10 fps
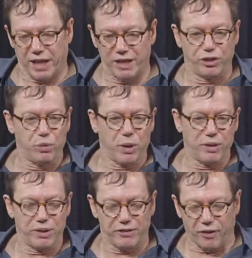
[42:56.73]
I do
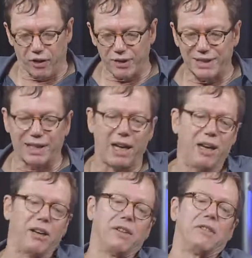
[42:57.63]
want you to fall in
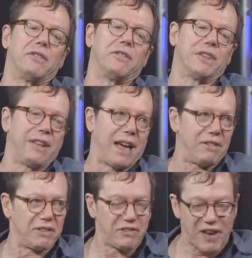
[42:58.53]
love and
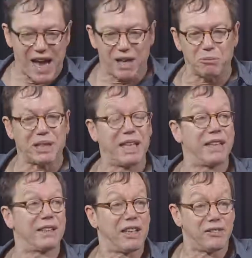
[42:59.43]
have a
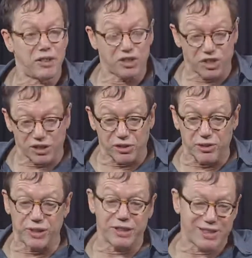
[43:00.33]
family and love your
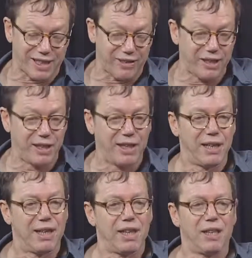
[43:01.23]
children, etc.
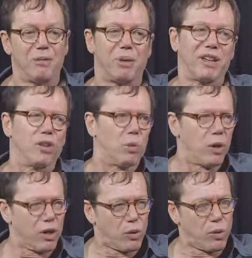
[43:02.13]
But in the
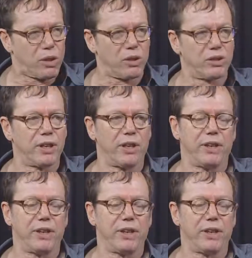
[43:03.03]
work world,